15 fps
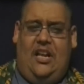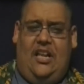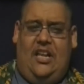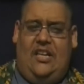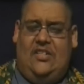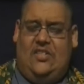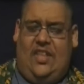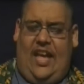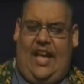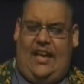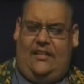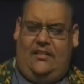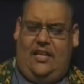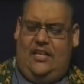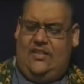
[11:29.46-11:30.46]
is
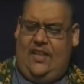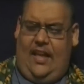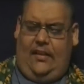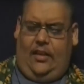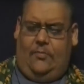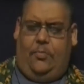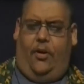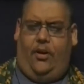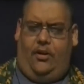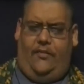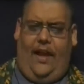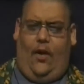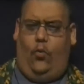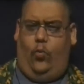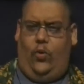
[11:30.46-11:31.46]
that like part of
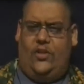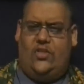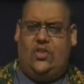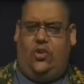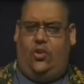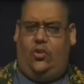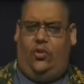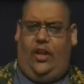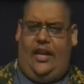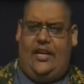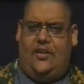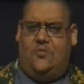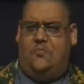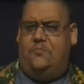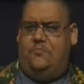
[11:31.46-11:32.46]
how Whistler
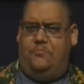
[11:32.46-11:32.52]
like